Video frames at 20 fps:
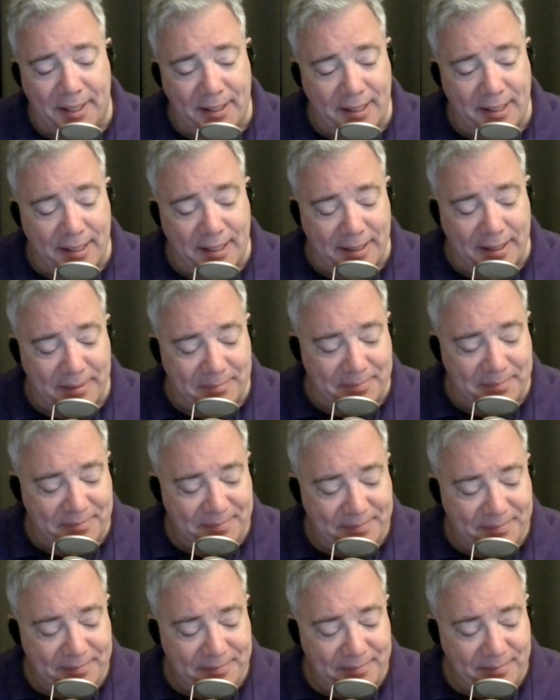Um,
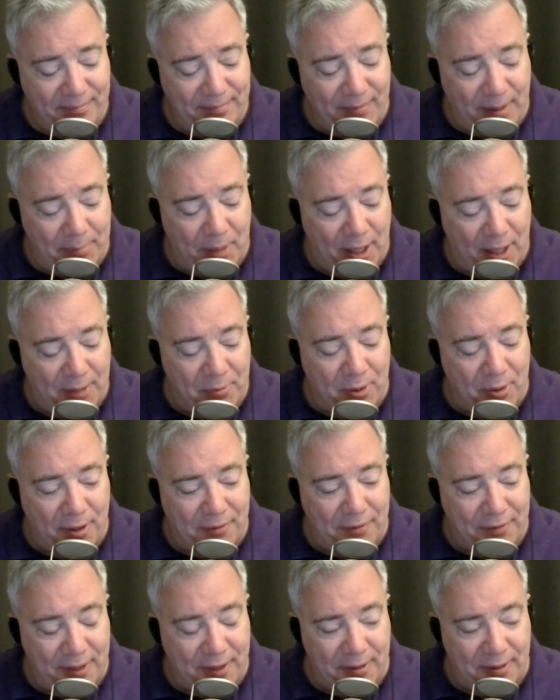Modern
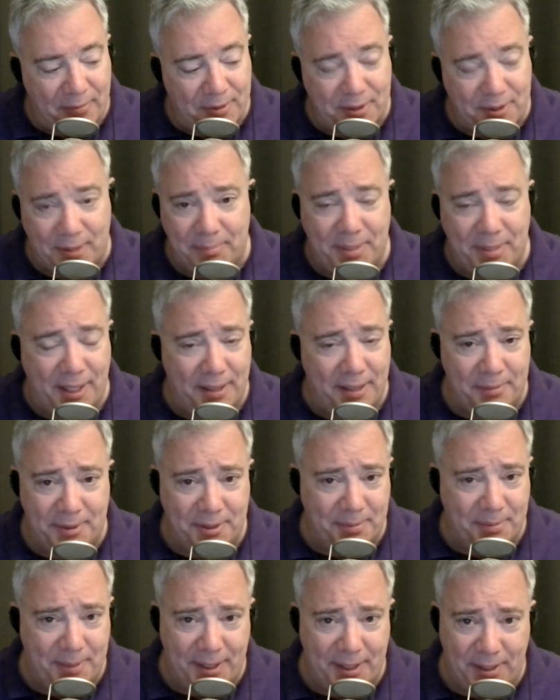Warfare was unplayable
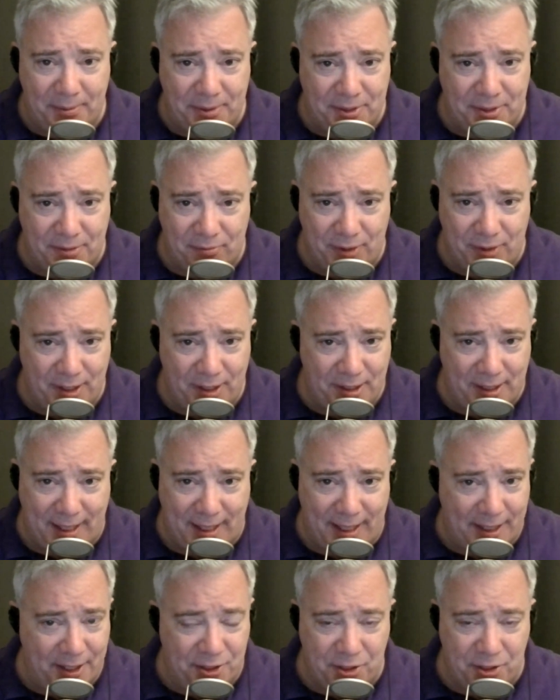to me. There was a real
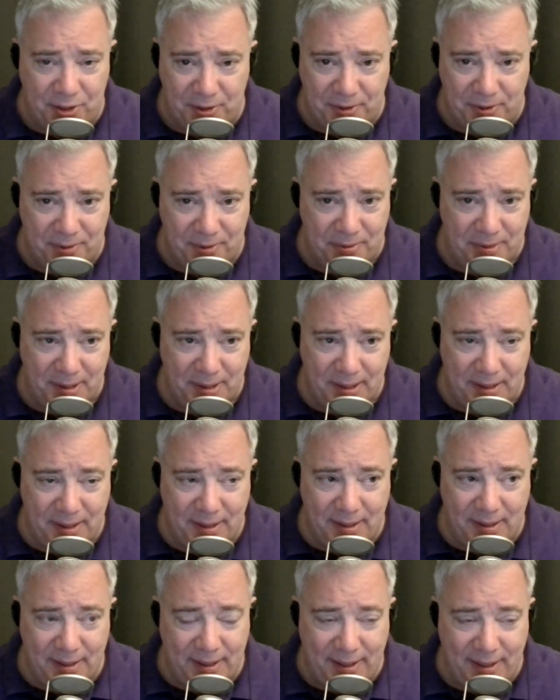lag issue.
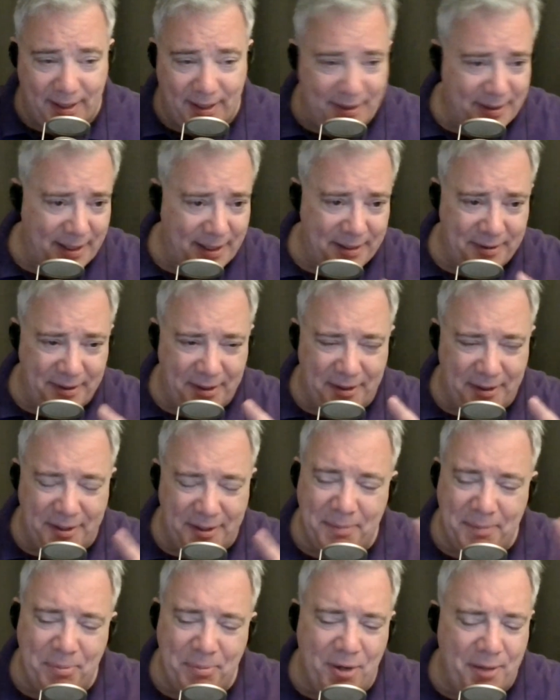Uh, that you know,
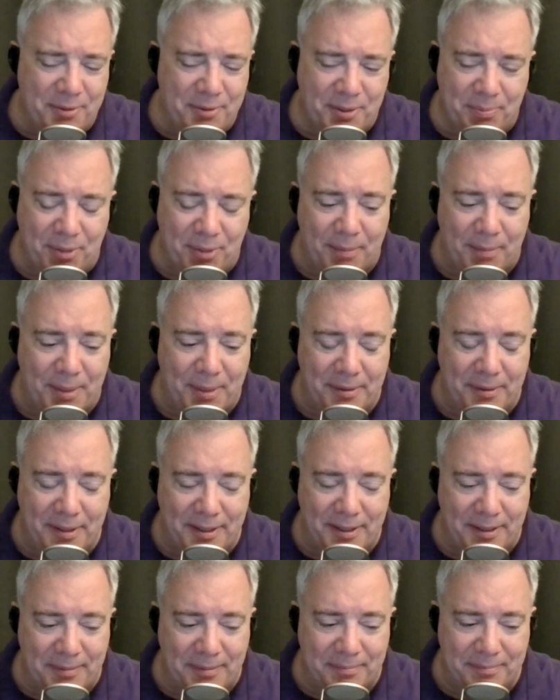this is always a problem in
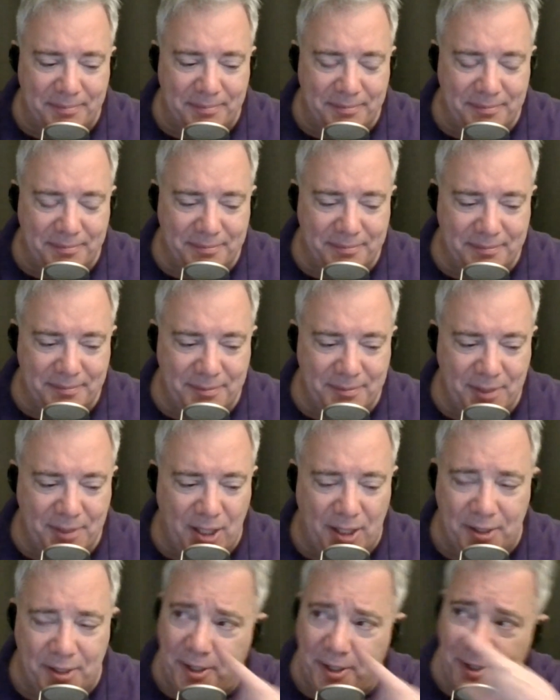um,
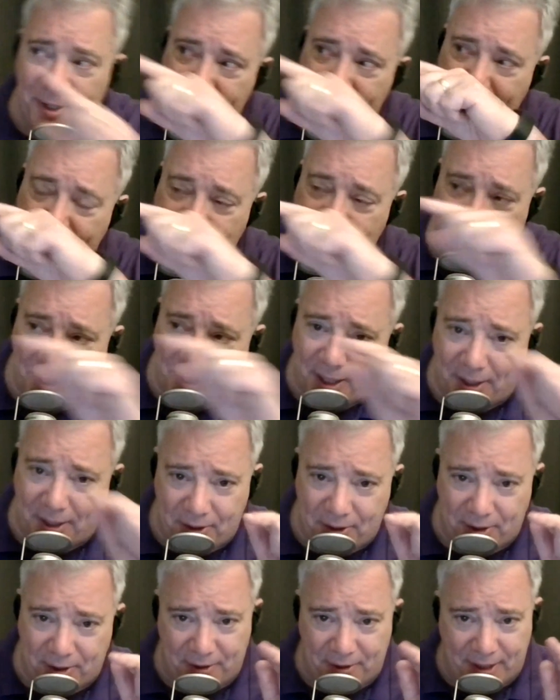Call of Duty. You see someone out of the
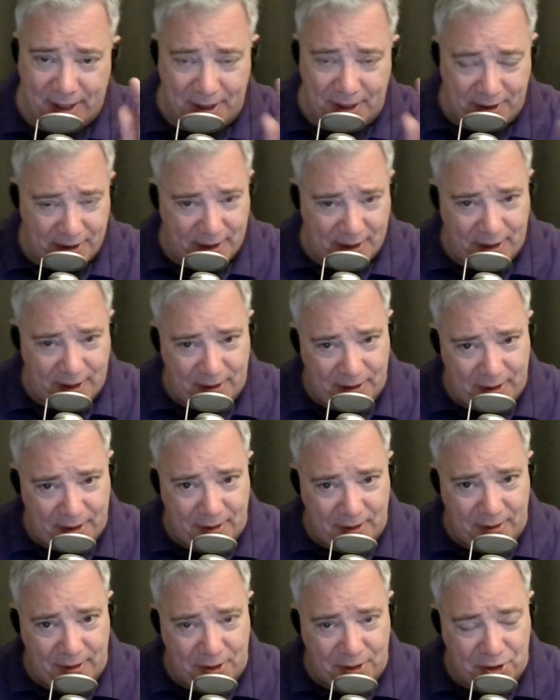corner of your eye, yeah, yeah. You, know, you
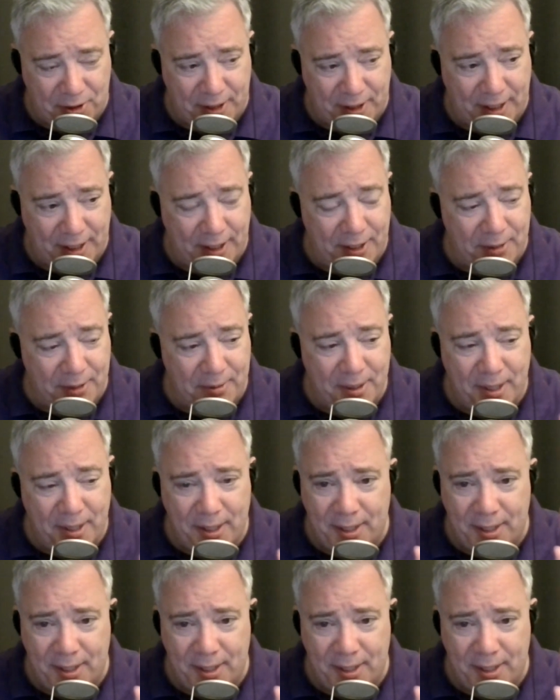know they're shooting at you.